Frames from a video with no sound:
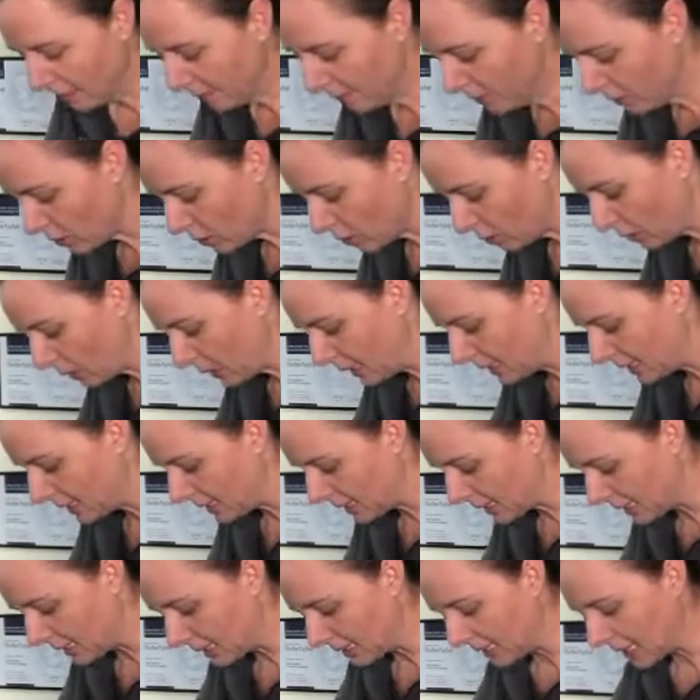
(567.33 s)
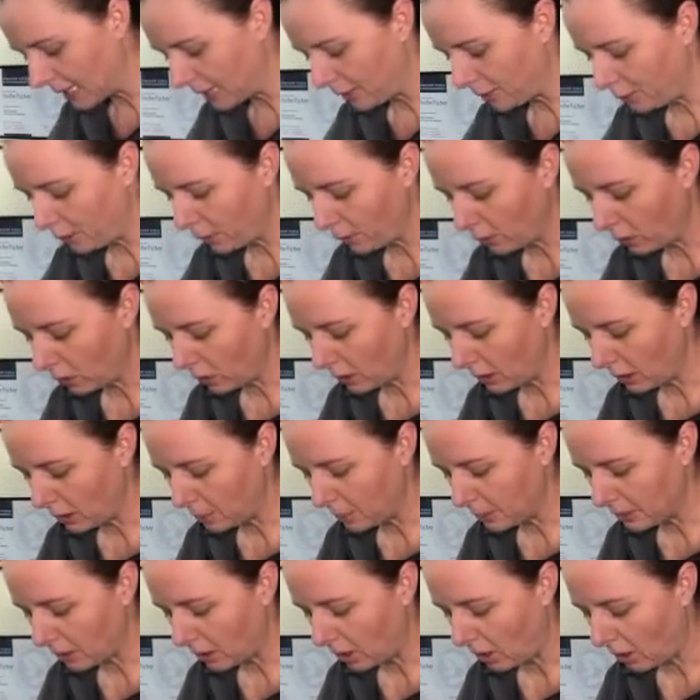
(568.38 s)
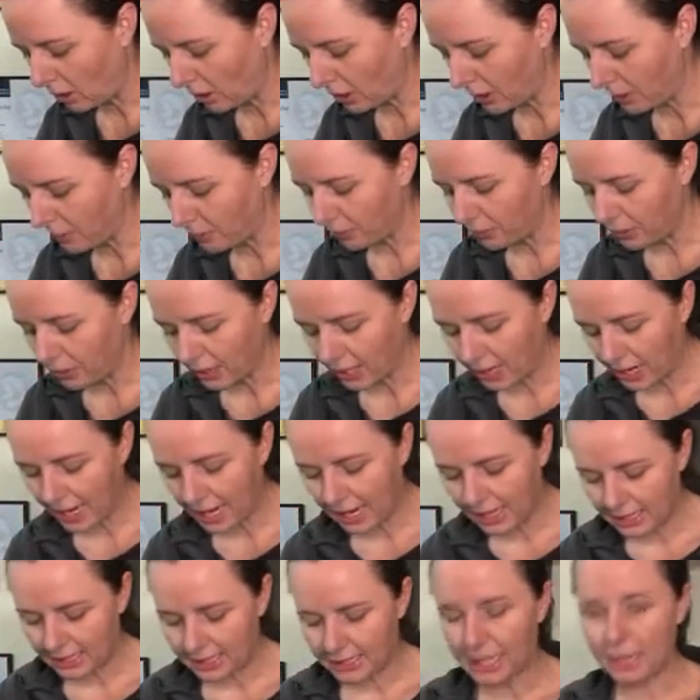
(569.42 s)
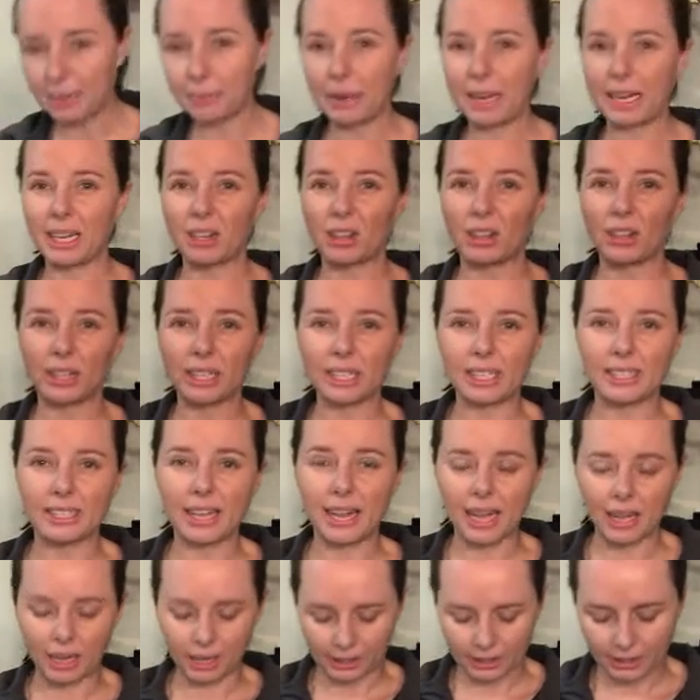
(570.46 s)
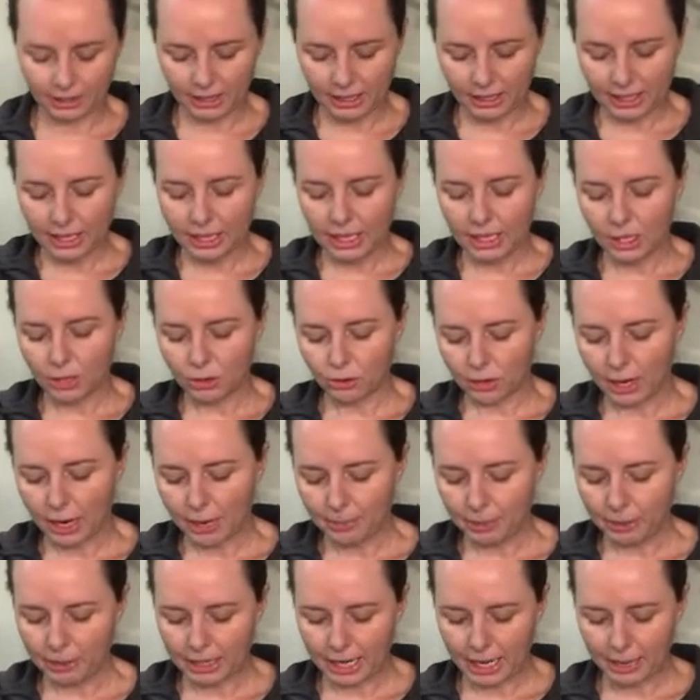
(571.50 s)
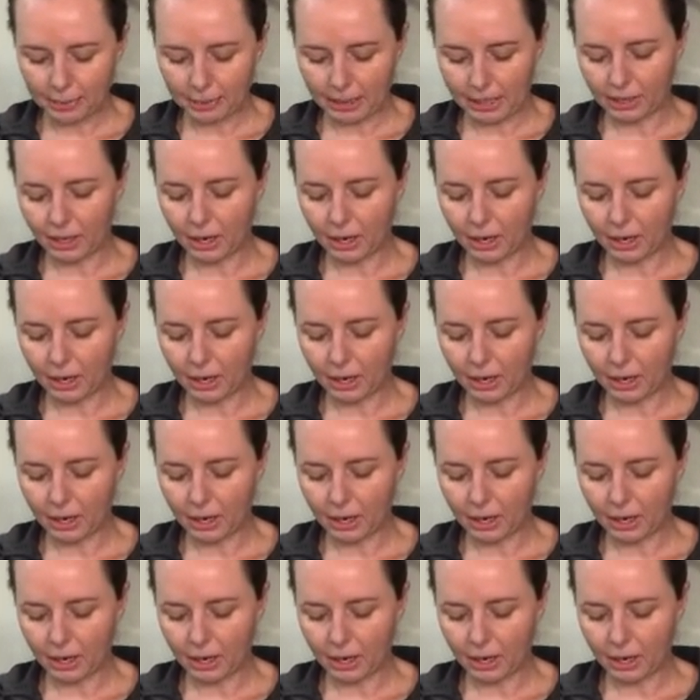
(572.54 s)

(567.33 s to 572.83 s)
So what I did, and if you've got clippers at home and they make a lot of sound, grab your tape again.